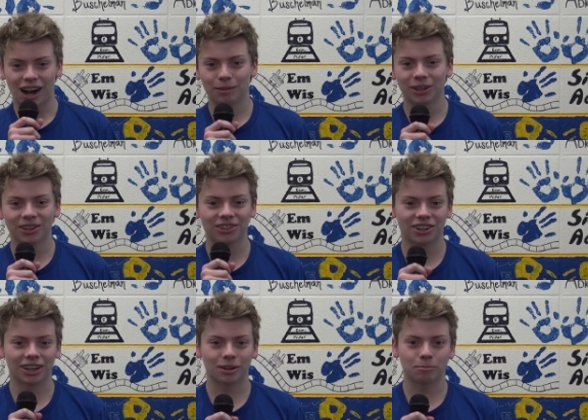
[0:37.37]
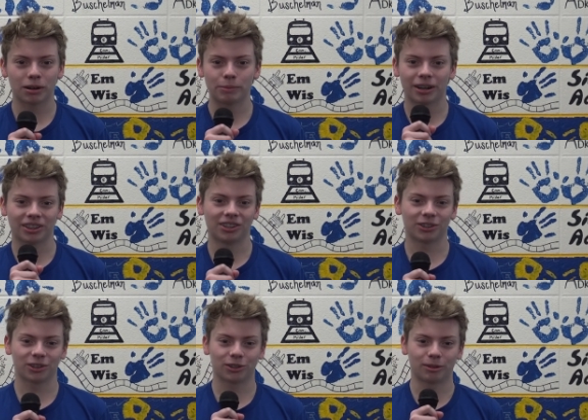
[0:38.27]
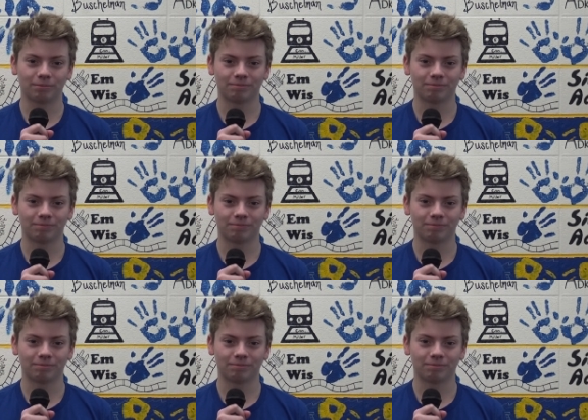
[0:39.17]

I'm Logan Dreyer, bring back the New York trip.